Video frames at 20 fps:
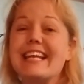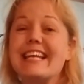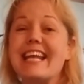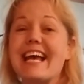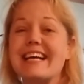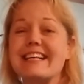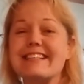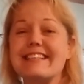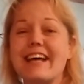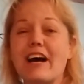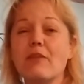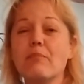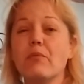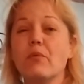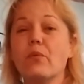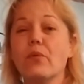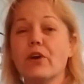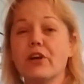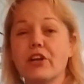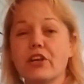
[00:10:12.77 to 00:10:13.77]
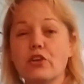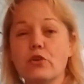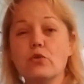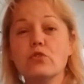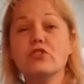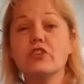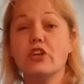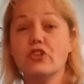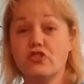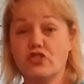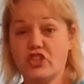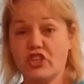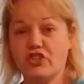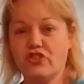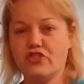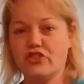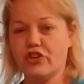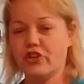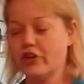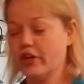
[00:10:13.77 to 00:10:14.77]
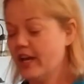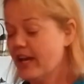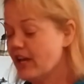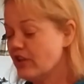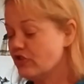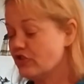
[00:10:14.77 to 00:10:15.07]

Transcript: Next up, we're going to use our ginger.